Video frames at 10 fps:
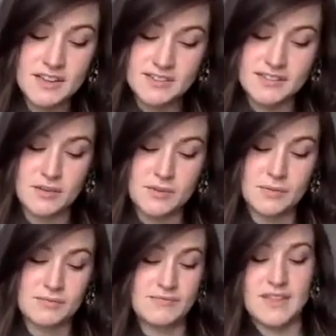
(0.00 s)
So
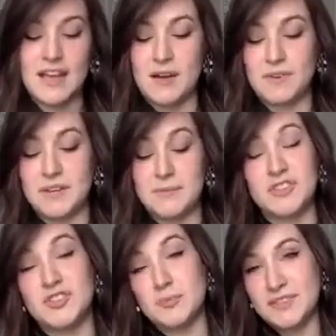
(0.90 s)
I wanted to make
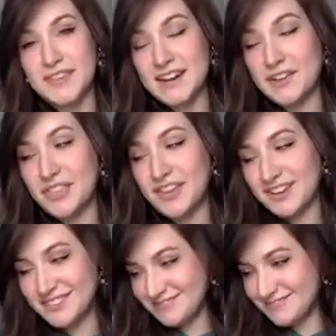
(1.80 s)
sure to put that out there.